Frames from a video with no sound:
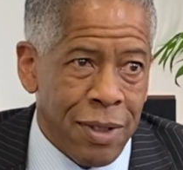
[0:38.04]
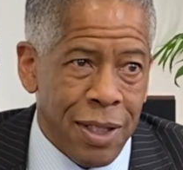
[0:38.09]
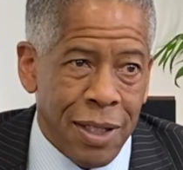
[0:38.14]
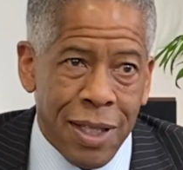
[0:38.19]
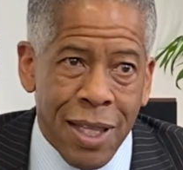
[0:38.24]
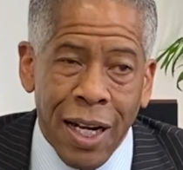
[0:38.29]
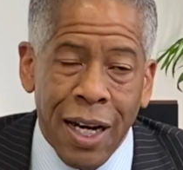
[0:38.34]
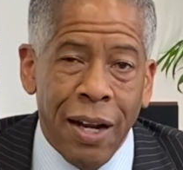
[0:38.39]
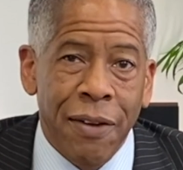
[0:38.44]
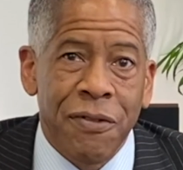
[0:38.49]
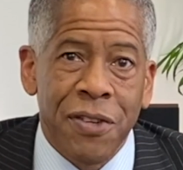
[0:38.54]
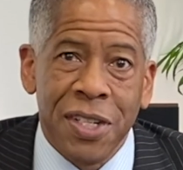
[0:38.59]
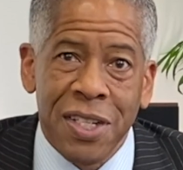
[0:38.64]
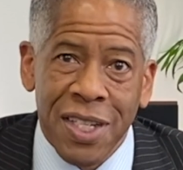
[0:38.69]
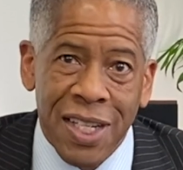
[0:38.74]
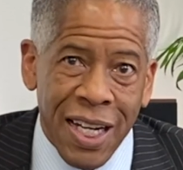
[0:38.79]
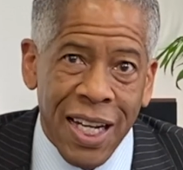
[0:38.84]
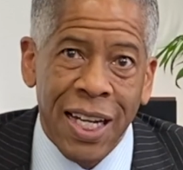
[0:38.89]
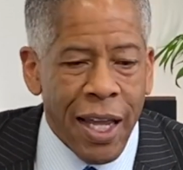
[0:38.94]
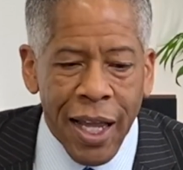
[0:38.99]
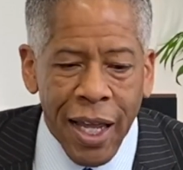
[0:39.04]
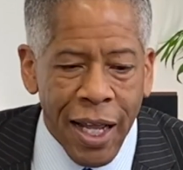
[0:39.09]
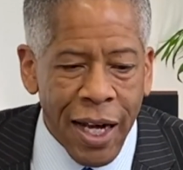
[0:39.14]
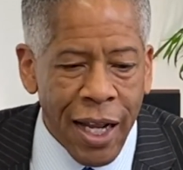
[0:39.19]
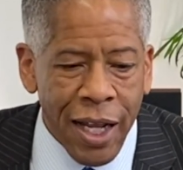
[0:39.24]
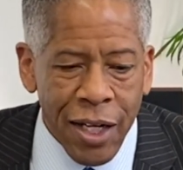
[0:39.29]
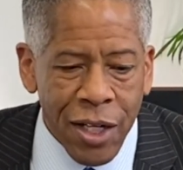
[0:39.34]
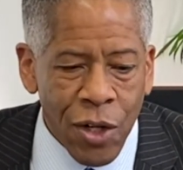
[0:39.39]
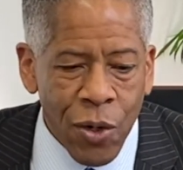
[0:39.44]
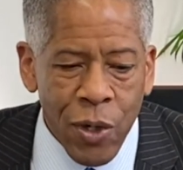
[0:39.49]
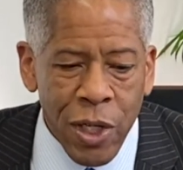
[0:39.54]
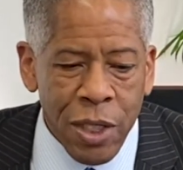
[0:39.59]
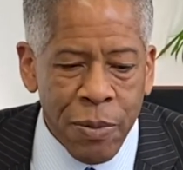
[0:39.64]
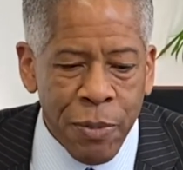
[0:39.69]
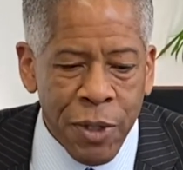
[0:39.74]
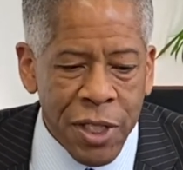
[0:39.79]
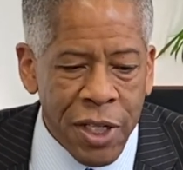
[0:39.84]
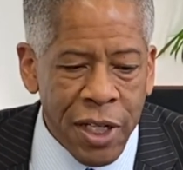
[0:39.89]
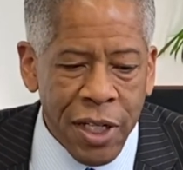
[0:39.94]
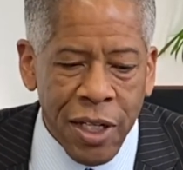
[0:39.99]
that I've seen, and I know he's
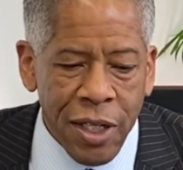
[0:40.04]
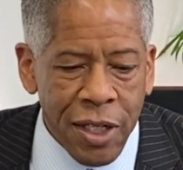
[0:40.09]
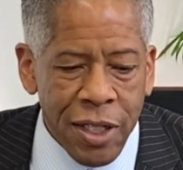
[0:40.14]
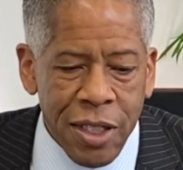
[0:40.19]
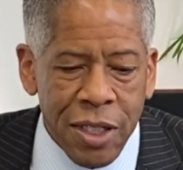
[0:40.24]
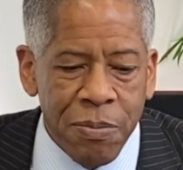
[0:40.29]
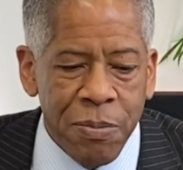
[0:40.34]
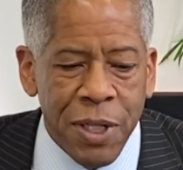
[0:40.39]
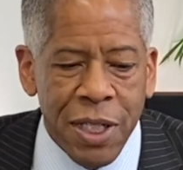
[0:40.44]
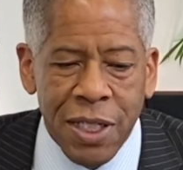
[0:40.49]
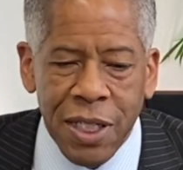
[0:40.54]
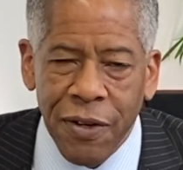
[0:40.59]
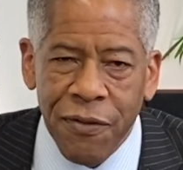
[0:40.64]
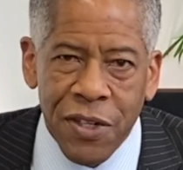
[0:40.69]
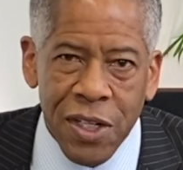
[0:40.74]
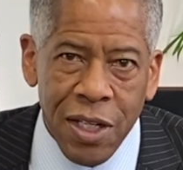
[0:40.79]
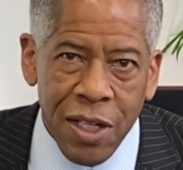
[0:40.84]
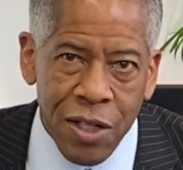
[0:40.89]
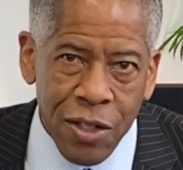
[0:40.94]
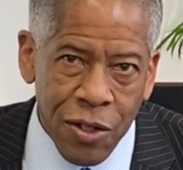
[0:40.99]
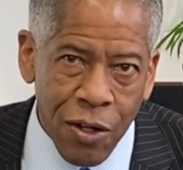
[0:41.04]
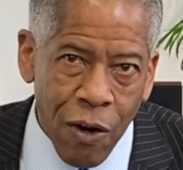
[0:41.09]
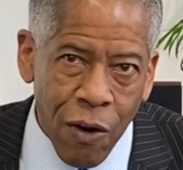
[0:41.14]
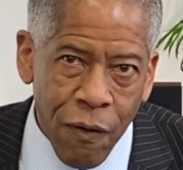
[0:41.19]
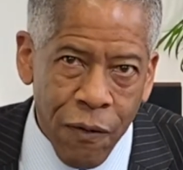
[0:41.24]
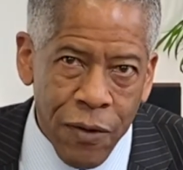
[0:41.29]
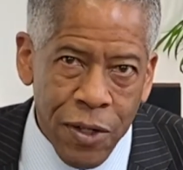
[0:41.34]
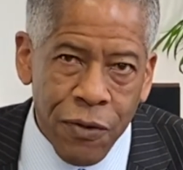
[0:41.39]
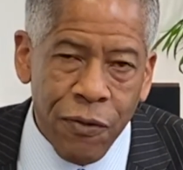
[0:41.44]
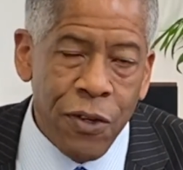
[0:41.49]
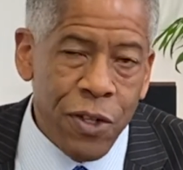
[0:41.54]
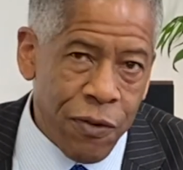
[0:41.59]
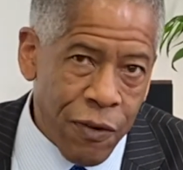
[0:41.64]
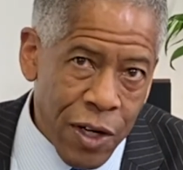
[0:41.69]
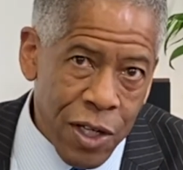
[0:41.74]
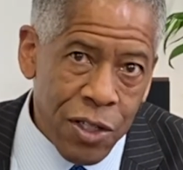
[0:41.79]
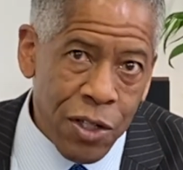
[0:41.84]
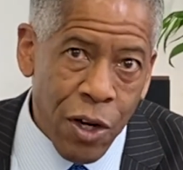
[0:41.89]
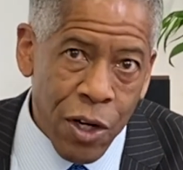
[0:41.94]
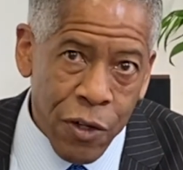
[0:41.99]
meticulous because I've seen his office. First of all, I
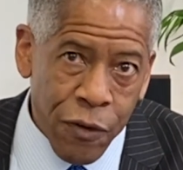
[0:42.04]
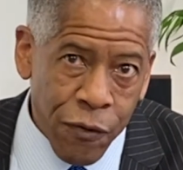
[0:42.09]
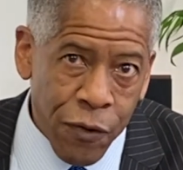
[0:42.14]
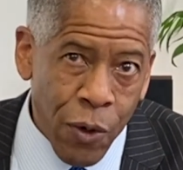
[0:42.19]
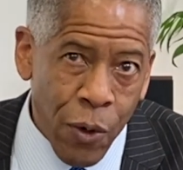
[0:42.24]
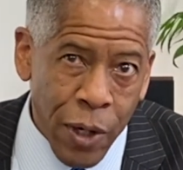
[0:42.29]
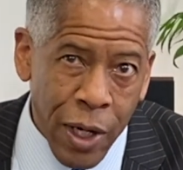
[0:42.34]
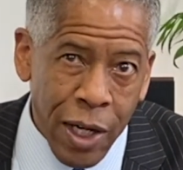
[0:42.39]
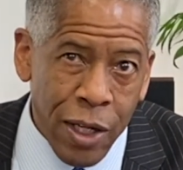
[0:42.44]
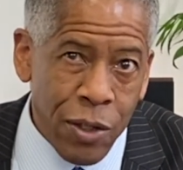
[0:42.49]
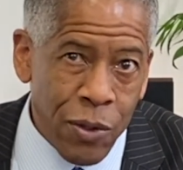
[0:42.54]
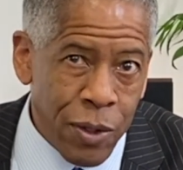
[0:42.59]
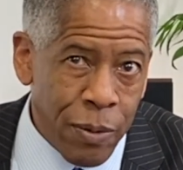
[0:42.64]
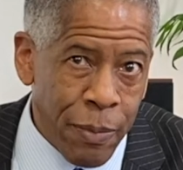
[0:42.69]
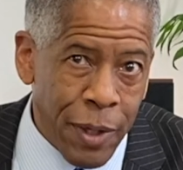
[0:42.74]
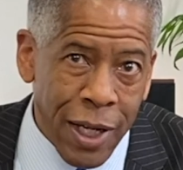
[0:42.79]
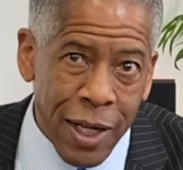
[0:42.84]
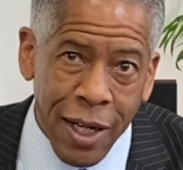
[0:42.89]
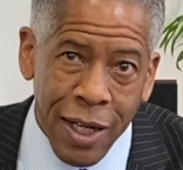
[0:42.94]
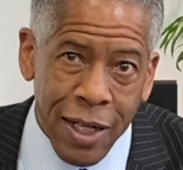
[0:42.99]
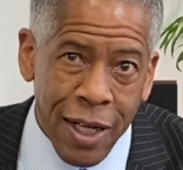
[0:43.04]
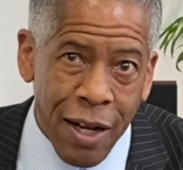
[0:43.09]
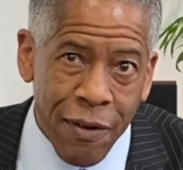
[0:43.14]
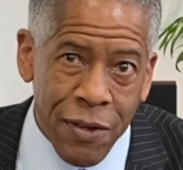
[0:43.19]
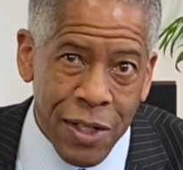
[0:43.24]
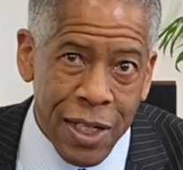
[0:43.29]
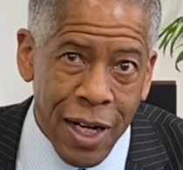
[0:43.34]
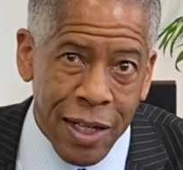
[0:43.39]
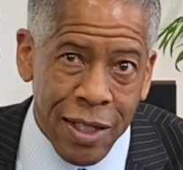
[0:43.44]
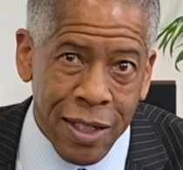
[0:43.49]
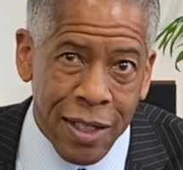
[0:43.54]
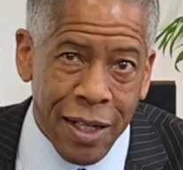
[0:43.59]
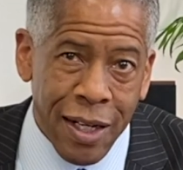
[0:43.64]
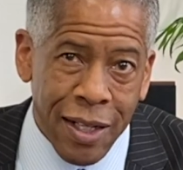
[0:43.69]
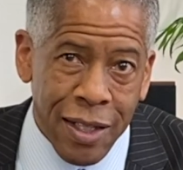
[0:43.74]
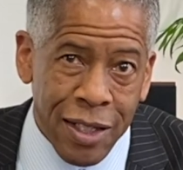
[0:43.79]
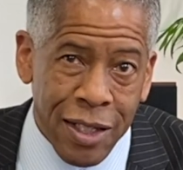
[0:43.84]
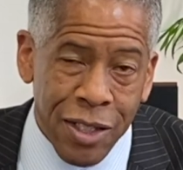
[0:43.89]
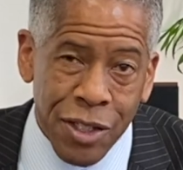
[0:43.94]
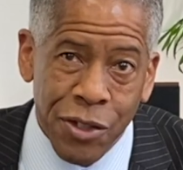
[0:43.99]
saw his fro, and I knew the man had to have his act together
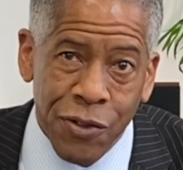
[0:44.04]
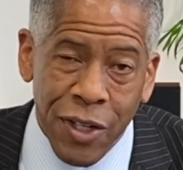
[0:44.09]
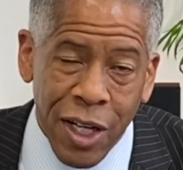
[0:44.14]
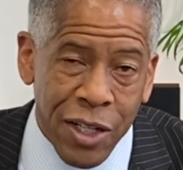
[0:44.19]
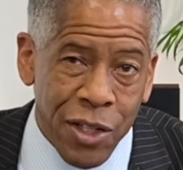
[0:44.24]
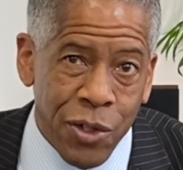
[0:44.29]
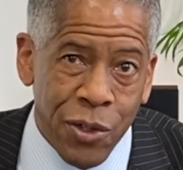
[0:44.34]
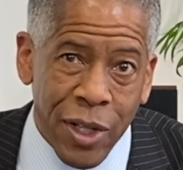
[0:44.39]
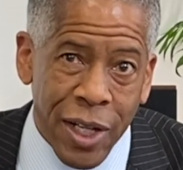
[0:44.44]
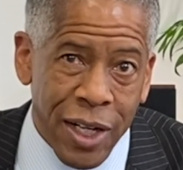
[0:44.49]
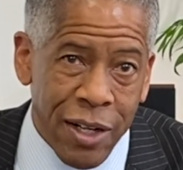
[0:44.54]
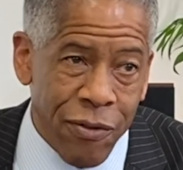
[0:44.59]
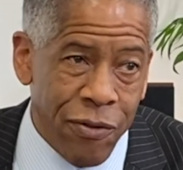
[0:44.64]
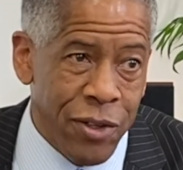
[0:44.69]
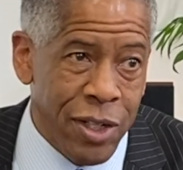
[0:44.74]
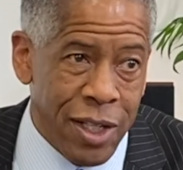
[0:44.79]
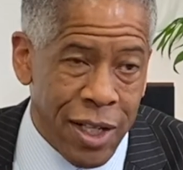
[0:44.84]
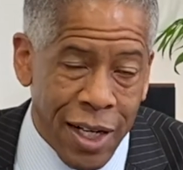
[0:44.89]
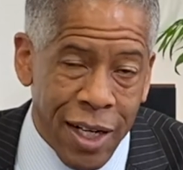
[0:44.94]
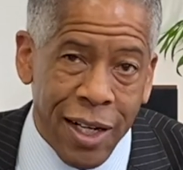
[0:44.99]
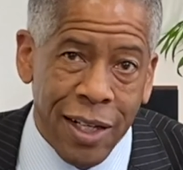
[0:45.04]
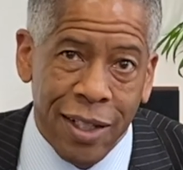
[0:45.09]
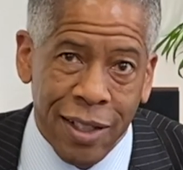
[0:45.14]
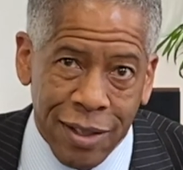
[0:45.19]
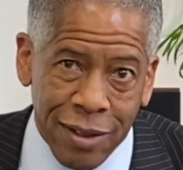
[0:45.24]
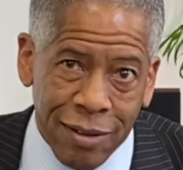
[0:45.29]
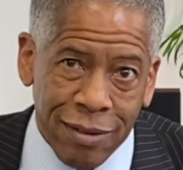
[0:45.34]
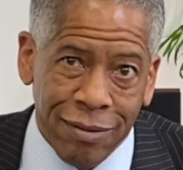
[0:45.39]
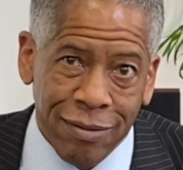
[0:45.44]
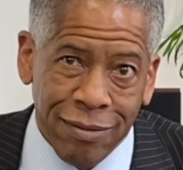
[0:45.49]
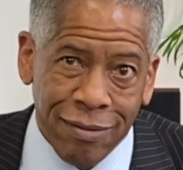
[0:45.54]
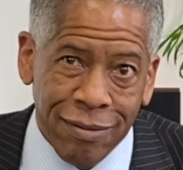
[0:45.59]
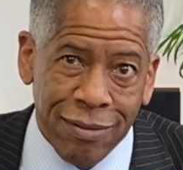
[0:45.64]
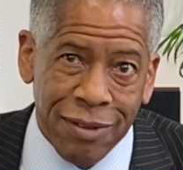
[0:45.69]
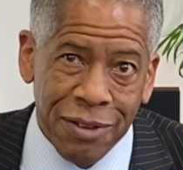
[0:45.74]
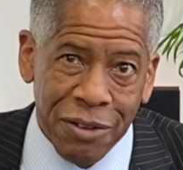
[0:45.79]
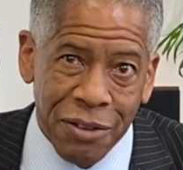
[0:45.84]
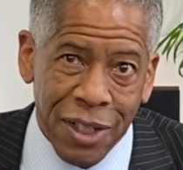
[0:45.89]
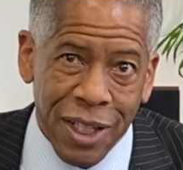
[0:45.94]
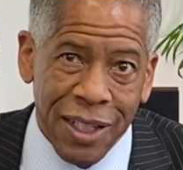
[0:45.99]
because you got to do that every day,
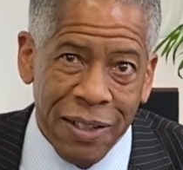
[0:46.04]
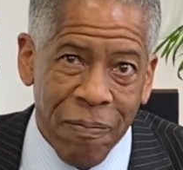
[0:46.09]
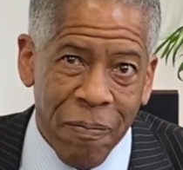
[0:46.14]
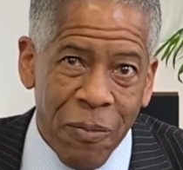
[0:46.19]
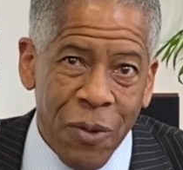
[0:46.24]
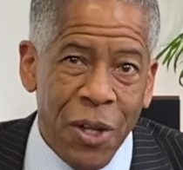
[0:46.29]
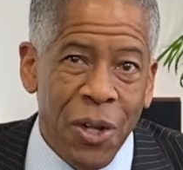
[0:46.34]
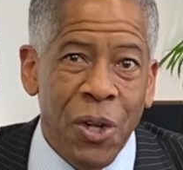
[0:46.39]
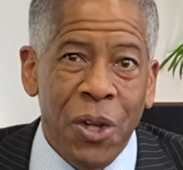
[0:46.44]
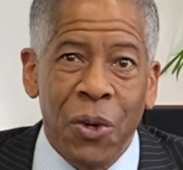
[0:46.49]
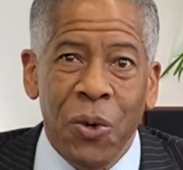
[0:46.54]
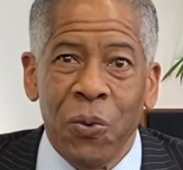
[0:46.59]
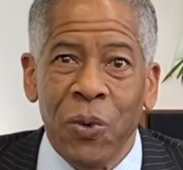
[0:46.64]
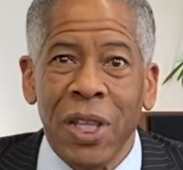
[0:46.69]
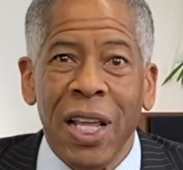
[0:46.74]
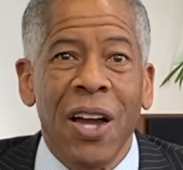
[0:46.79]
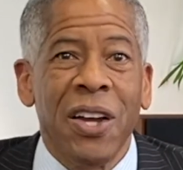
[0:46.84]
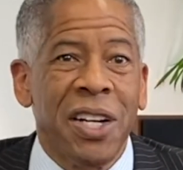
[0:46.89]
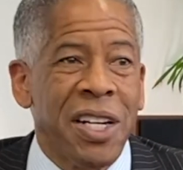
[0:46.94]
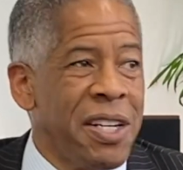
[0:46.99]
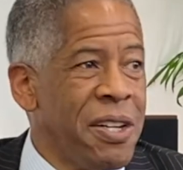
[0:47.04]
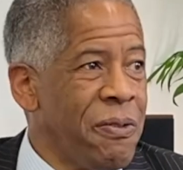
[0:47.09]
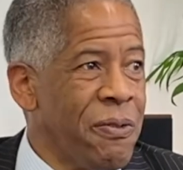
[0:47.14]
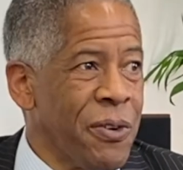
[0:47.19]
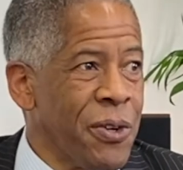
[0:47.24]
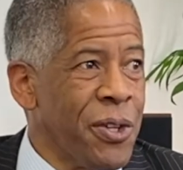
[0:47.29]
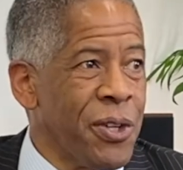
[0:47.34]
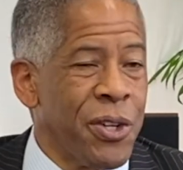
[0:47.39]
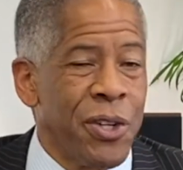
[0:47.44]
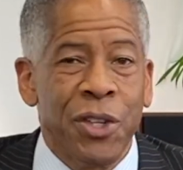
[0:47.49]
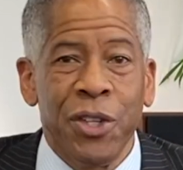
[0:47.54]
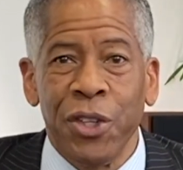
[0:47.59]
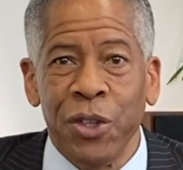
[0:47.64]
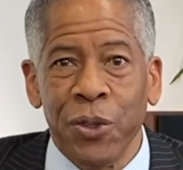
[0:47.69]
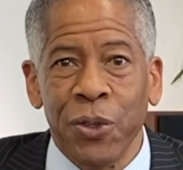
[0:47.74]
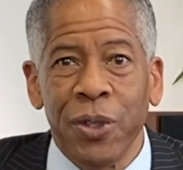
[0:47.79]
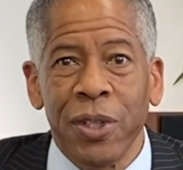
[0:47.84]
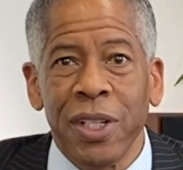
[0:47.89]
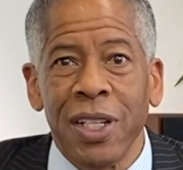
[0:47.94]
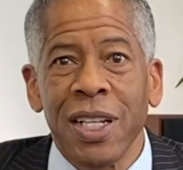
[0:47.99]
right? Without any further
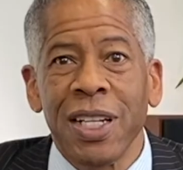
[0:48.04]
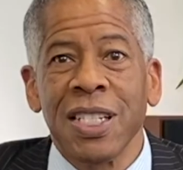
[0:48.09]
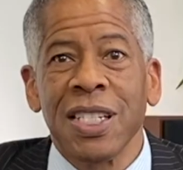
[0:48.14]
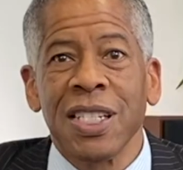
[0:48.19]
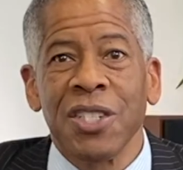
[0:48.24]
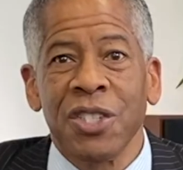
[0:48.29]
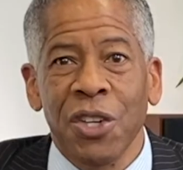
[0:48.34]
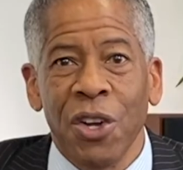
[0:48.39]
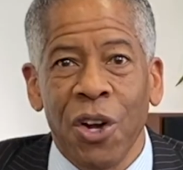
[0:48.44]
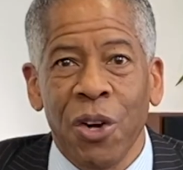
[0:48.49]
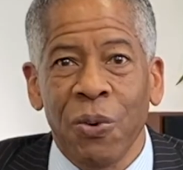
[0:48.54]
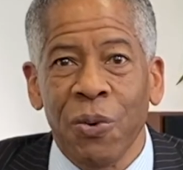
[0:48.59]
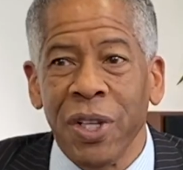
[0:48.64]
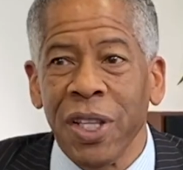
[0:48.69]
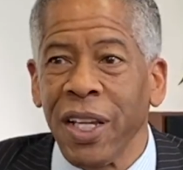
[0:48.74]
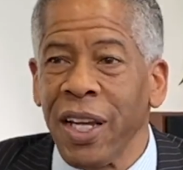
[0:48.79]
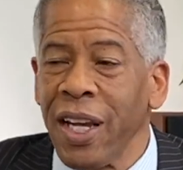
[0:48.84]
ado, let's talk with